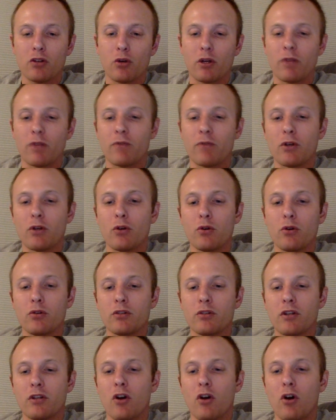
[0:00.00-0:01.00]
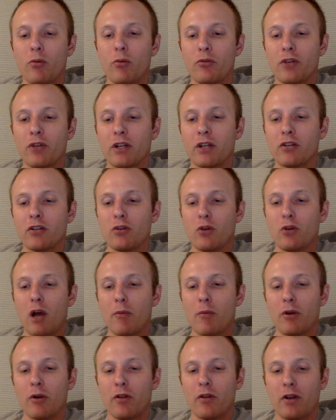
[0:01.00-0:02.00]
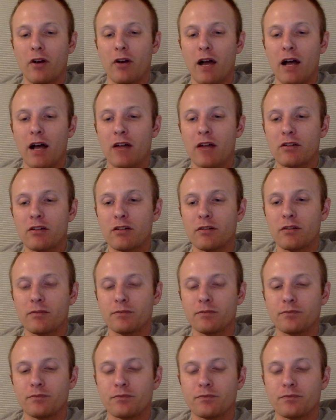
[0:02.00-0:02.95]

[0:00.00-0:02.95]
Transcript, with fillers: to a confused and homesick newcomer in the class.